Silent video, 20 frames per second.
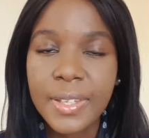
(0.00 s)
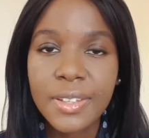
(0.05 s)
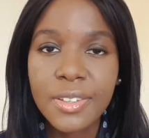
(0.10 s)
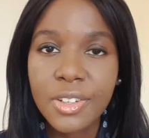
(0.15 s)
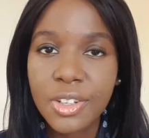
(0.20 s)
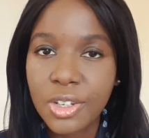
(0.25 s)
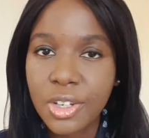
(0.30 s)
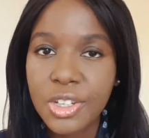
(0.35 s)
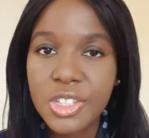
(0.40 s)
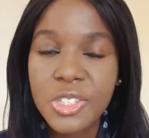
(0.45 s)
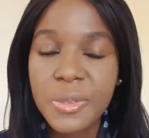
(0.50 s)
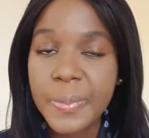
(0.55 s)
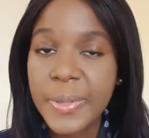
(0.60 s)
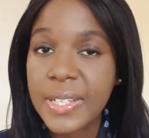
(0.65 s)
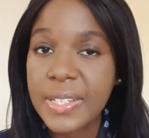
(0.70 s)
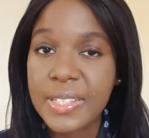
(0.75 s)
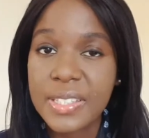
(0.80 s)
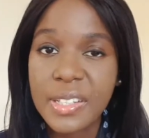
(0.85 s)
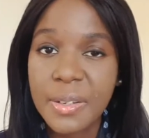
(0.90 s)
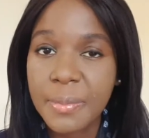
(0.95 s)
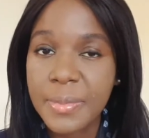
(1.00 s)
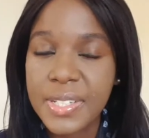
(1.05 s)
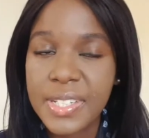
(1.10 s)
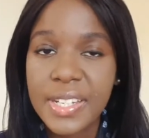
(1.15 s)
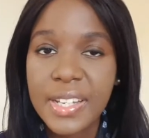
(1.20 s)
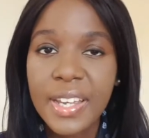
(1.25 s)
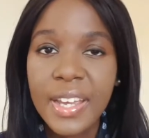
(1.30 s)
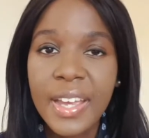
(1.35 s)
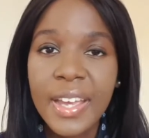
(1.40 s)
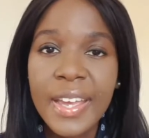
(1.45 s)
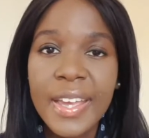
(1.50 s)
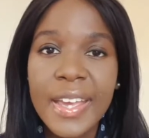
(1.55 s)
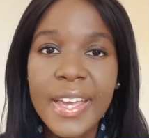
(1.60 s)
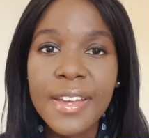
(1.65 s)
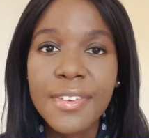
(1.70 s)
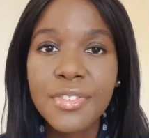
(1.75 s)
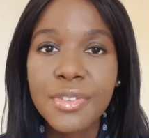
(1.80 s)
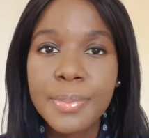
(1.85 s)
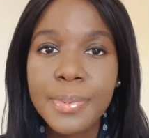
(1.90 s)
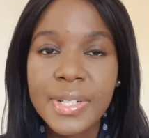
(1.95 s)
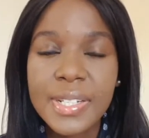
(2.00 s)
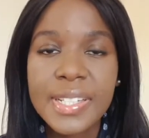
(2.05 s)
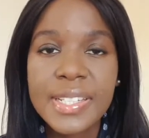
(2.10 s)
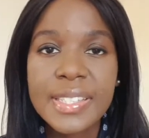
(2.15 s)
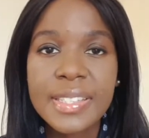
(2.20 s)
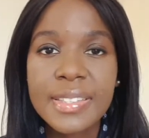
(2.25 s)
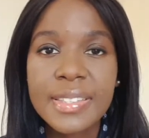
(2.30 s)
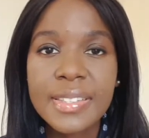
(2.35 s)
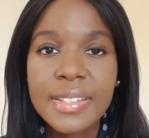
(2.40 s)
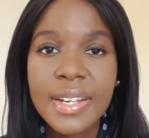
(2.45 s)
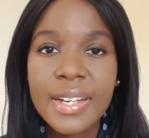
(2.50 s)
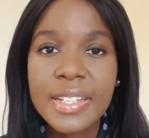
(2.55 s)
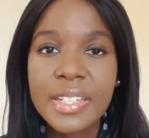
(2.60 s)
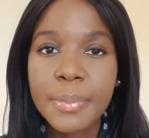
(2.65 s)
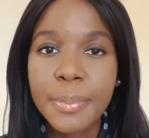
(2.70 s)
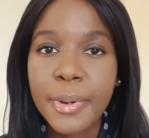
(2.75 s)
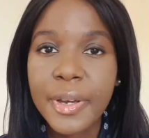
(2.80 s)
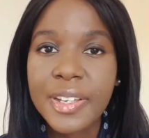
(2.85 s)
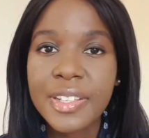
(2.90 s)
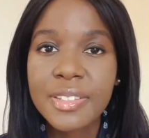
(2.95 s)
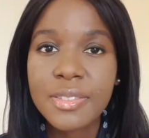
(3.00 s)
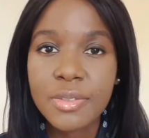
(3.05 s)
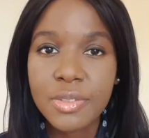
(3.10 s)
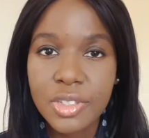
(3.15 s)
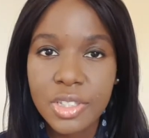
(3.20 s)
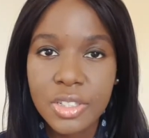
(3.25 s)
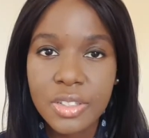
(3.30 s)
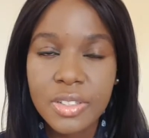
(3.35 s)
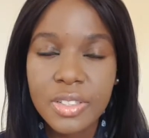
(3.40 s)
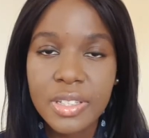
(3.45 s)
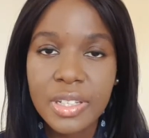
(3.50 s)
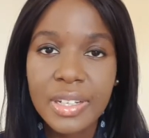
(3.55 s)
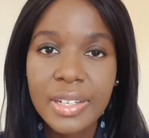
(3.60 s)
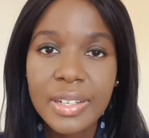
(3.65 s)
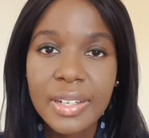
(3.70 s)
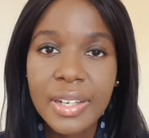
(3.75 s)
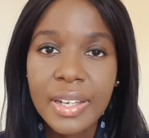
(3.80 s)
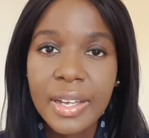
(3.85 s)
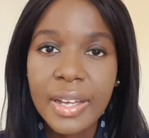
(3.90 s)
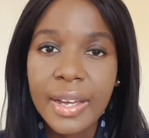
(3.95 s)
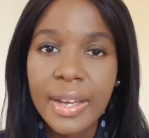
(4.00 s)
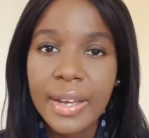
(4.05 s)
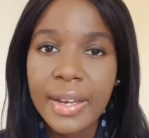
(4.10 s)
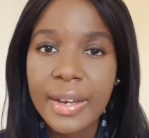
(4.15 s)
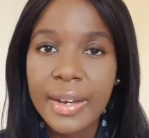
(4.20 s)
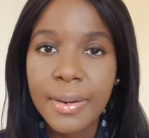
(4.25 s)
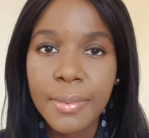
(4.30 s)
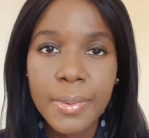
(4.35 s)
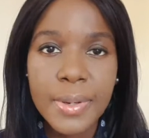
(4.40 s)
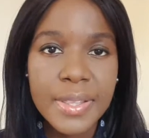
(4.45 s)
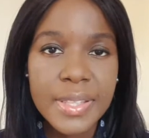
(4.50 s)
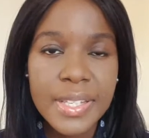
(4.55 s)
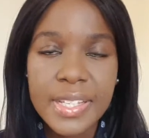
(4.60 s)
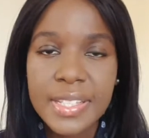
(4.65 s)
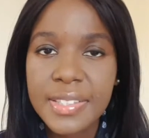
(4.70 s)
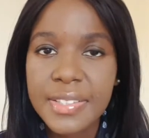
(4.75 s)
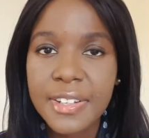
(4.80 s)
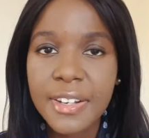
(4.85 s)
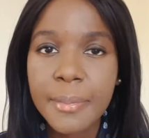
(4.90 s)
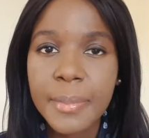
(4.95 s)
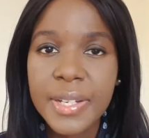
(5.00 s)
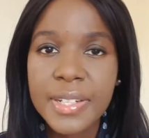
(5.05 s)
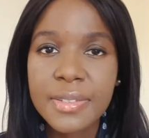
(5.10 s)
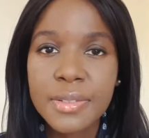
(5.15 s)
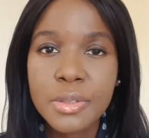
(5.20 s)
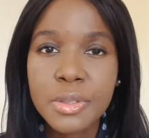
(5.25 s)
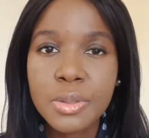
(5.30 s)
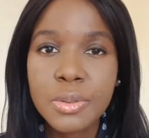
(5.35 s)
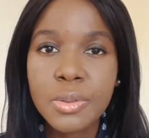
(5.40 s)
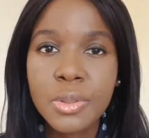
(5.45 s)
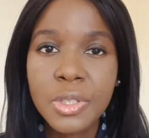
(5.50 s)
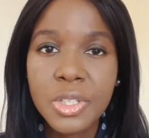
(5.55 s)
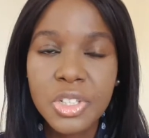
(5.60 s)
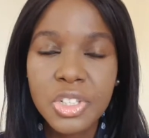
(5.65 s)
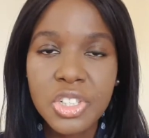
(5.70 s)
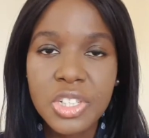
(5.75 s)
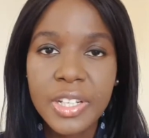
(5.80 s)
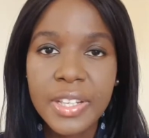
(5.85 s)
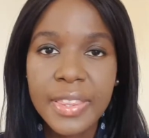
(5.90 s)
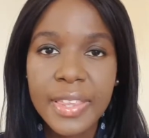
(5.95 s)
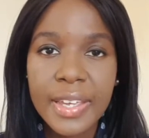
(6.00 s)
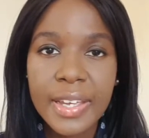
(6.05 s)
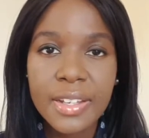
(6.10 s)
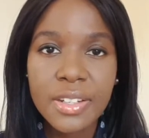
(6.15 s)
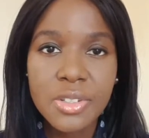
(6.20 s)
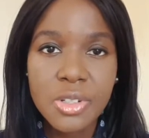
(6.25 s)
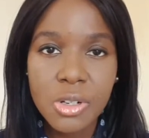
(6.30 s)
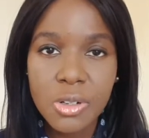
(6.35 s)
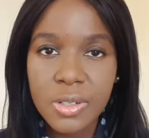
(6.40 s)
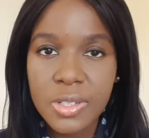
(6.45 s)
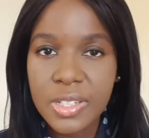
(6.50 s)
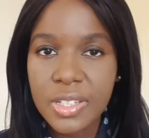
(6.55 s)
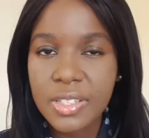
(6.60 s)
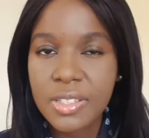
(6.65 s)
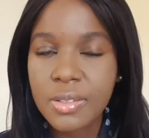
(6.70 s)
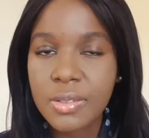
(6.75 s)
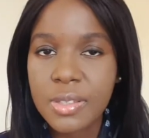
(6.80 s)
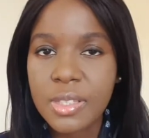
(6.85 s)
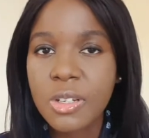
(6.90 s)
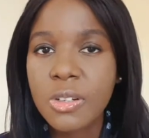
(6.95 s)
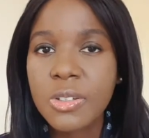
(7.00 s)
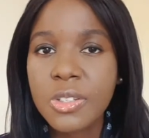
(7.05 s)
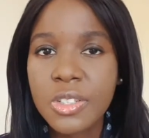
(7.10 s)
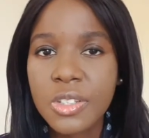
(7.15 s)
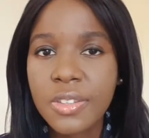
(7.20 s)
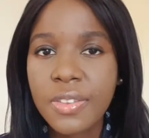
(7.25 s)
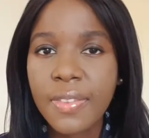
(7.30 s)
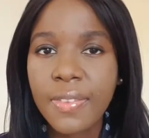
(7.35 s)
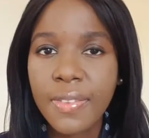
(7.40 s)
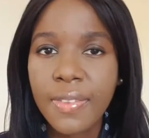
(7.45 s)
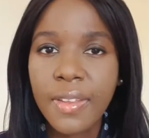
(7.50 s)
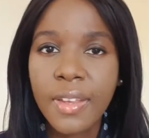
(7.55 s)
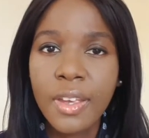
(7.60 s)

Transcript: you know go speak to somebody everybody's assigned a personal tutor uh, when they start medical school usually they're doctors consultants